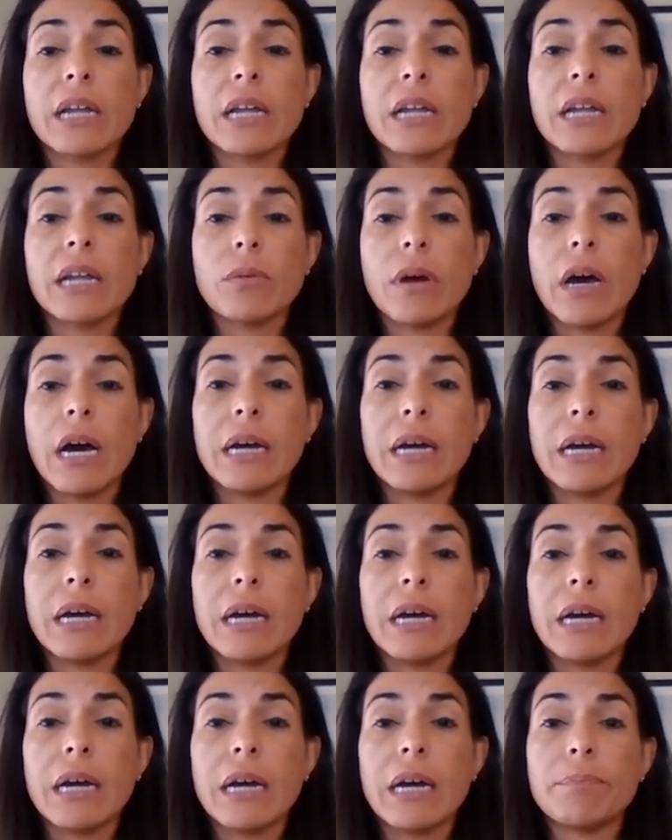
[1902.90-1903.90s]

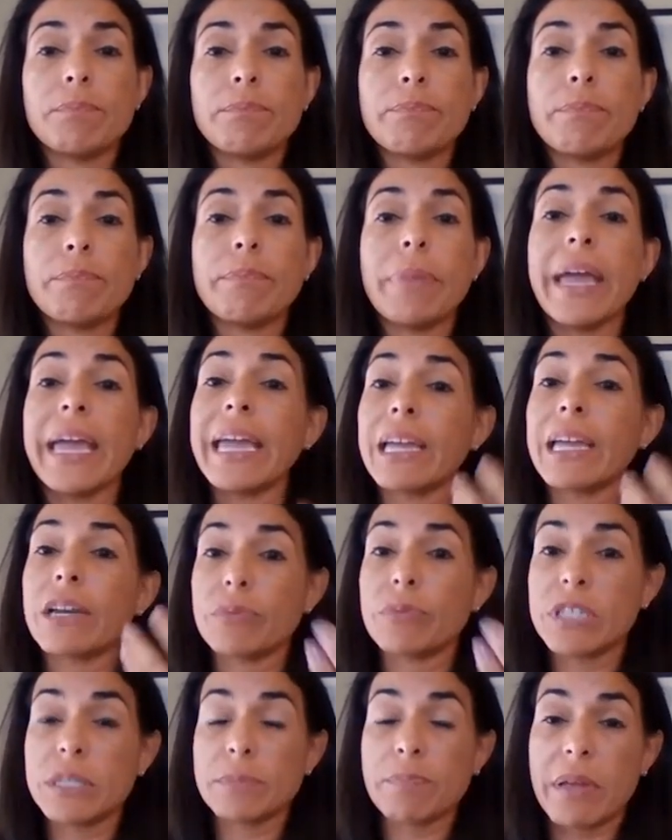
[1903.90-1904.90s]
a
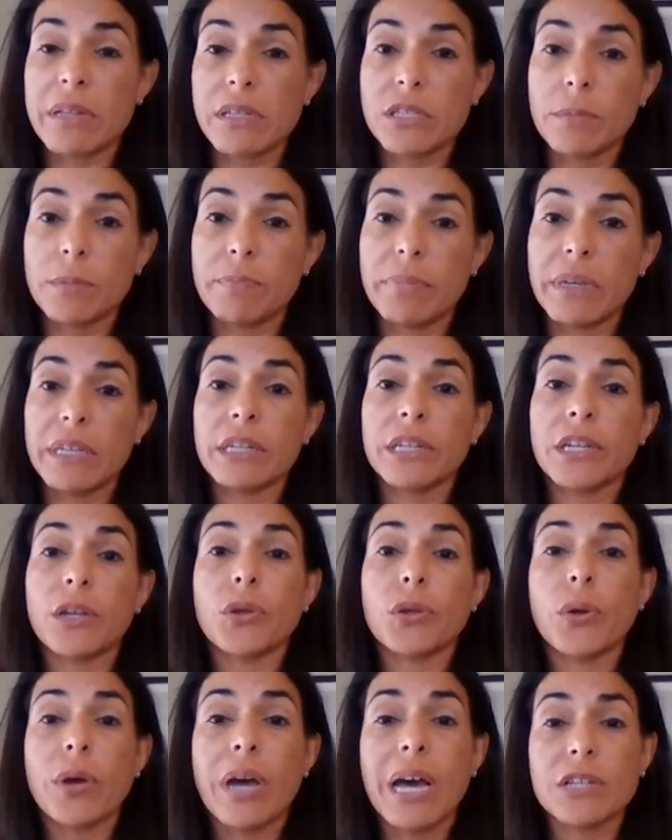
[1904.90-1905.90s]
paid
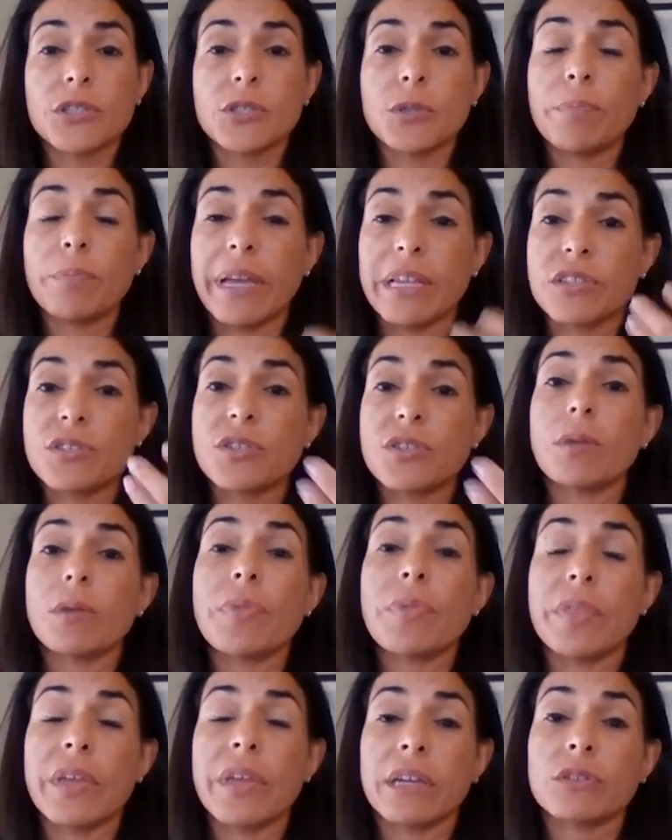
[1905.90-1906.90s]
responsibility, you had to pay
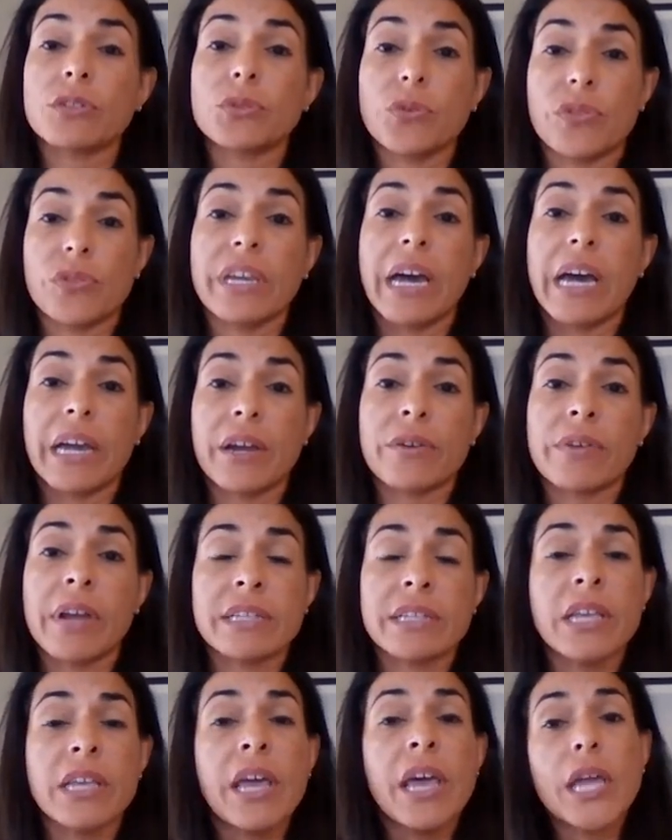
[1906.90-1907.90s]
something to the IRS,
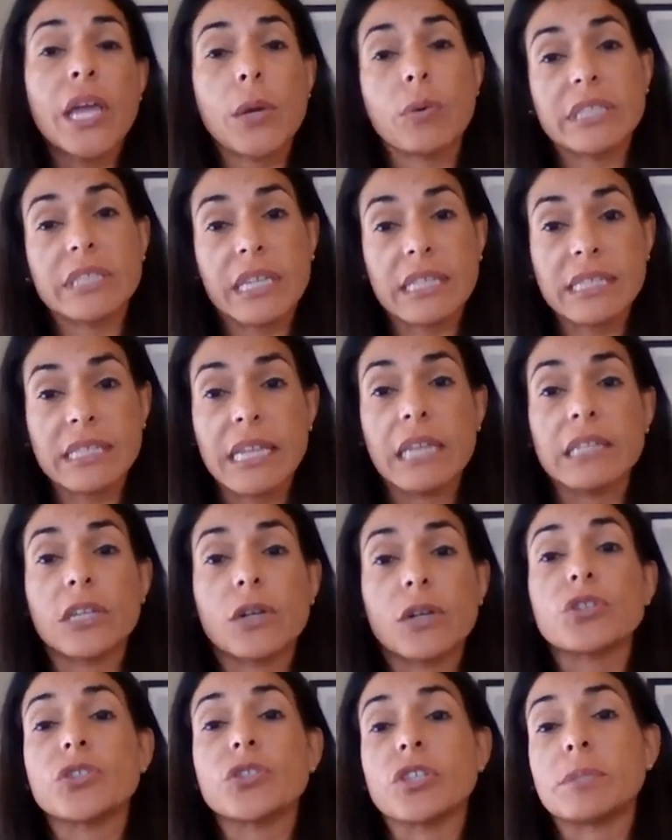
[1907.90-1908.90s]
it was extended or
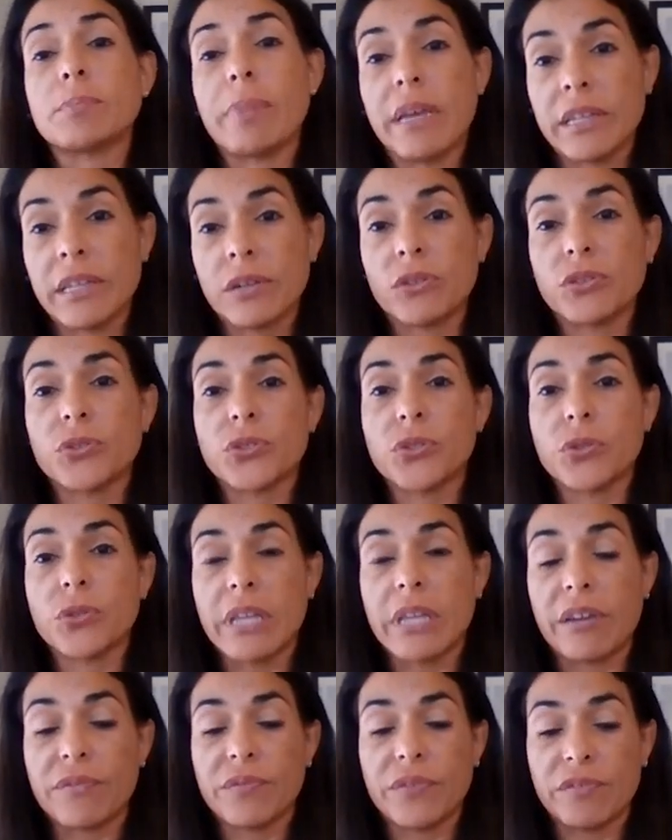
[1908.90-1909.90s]
suspended until July
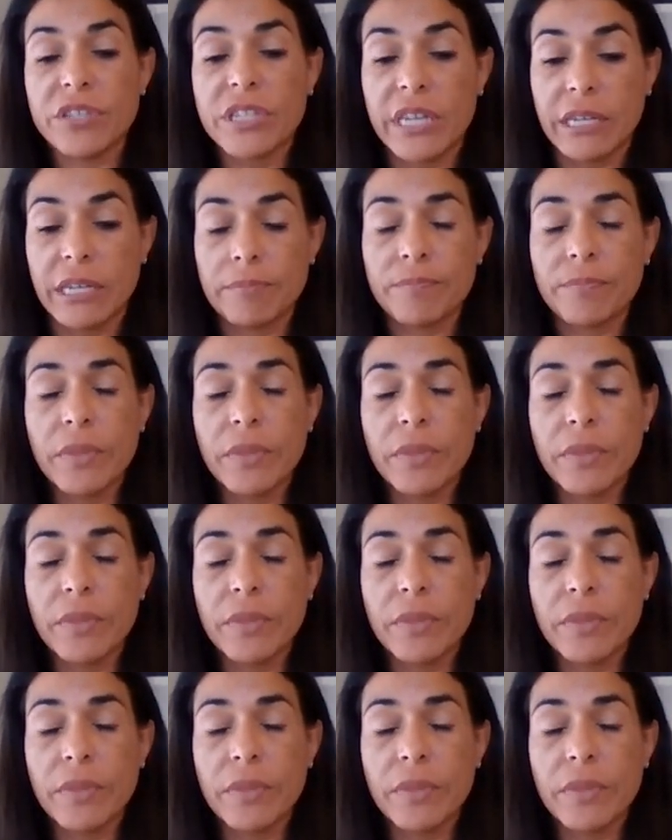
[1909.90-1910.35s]
15.